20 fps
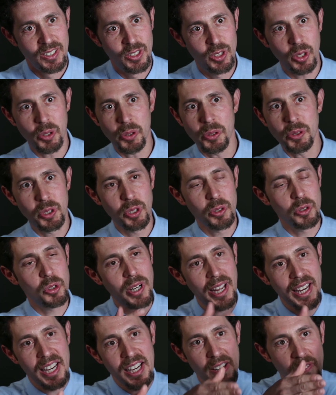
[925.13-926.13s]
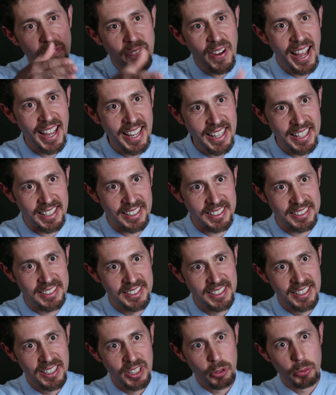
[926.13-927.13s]
those who try to divide
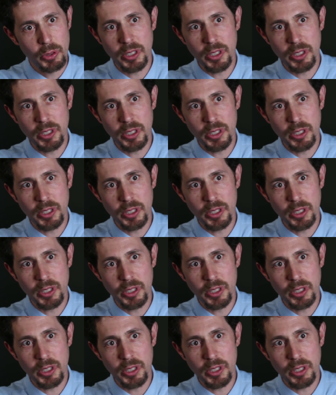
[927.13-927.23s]
us,